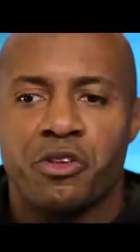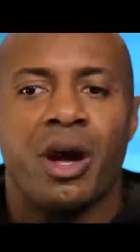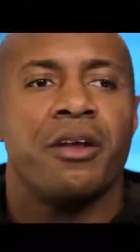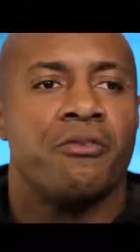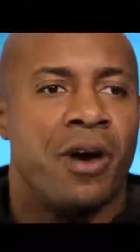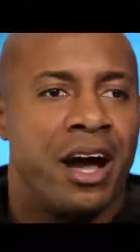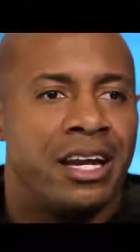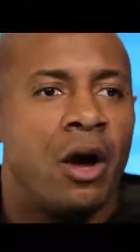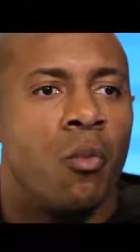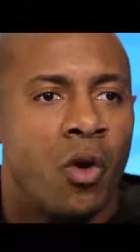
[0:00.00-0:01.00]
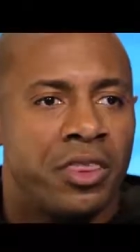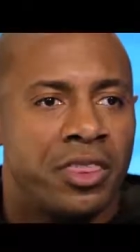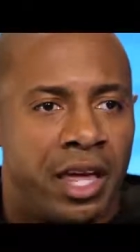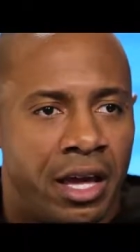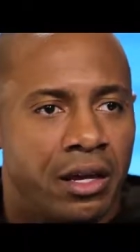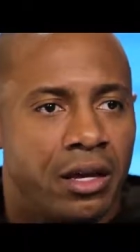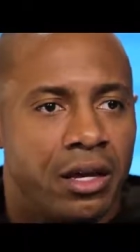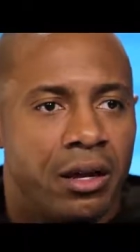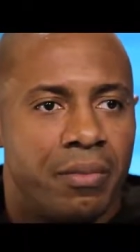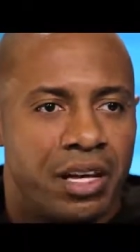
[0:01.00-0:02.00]
I try to find that one thing
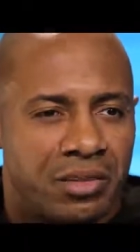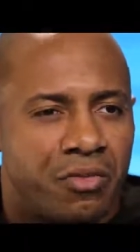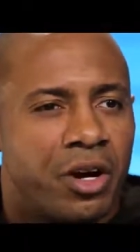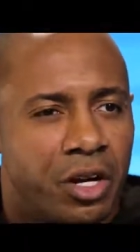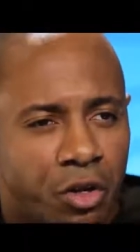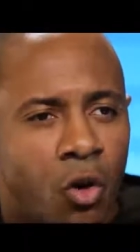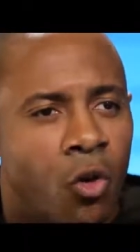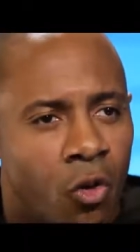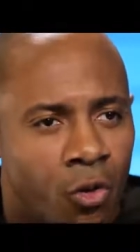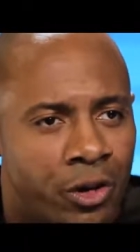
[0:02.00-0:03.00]
because I'm very goal